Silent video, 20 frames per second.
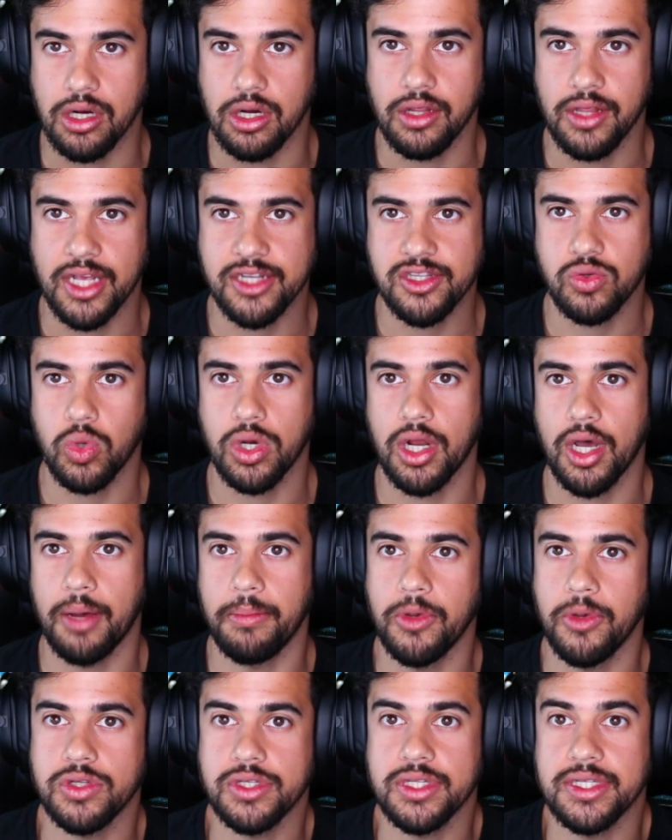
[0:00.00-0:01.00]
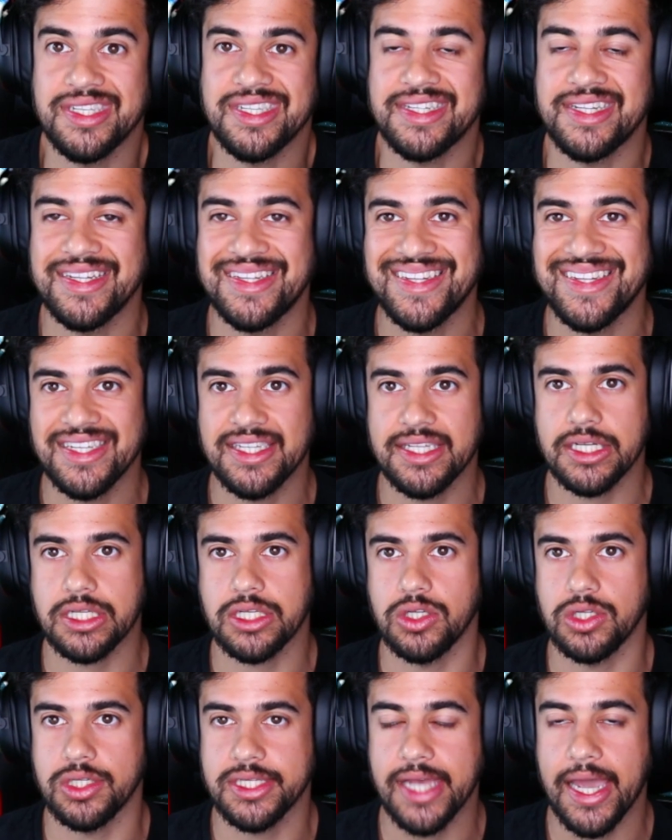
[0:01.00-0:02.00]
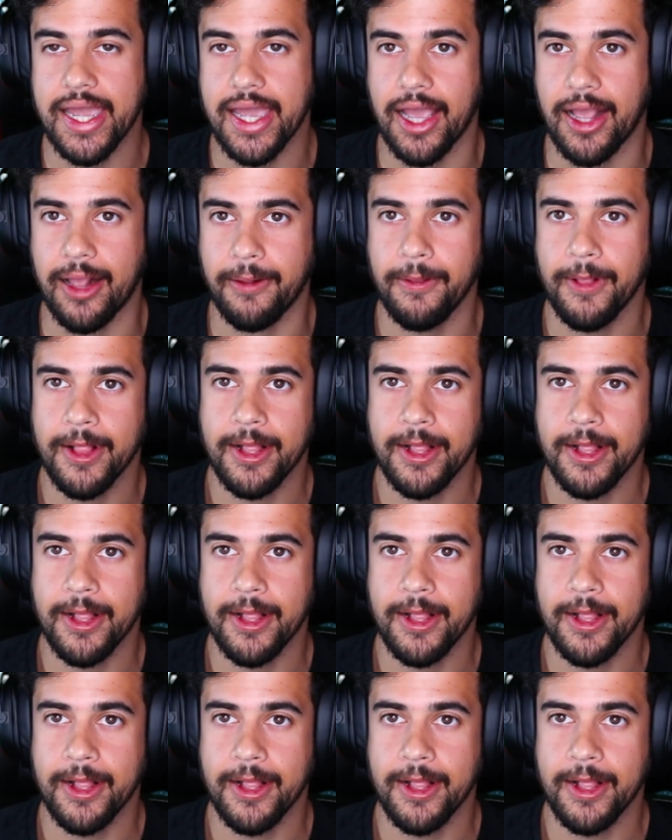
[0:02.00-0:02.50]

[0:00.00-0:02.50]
That's what uh, most of the statistics are saying.